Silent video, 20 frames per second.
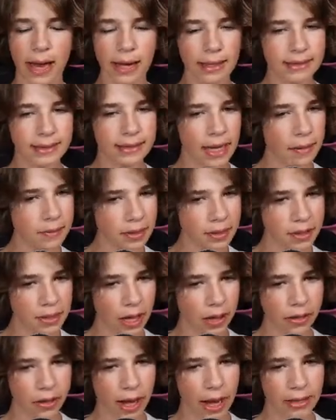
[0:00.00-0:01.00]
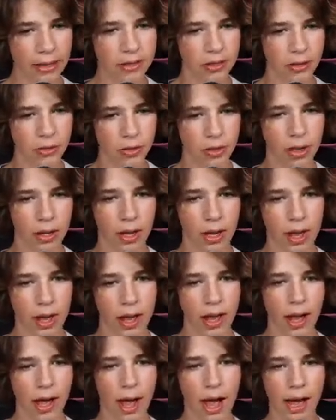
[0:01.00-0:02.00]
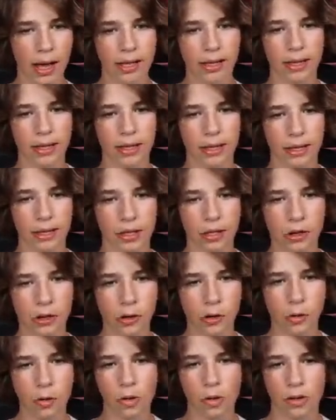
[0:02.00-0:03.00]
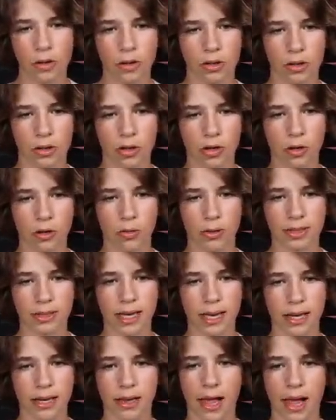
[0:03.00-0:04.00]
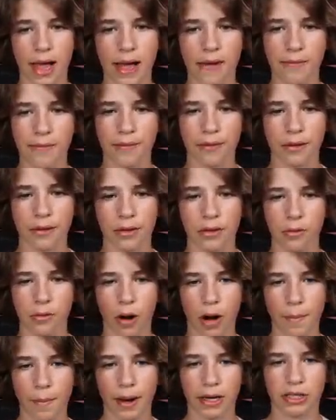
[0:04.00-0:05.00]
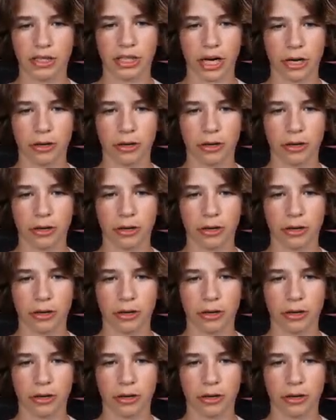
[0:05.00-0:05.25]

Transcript: same to the other guy, too. Uh, you, you will stay alive. You are my general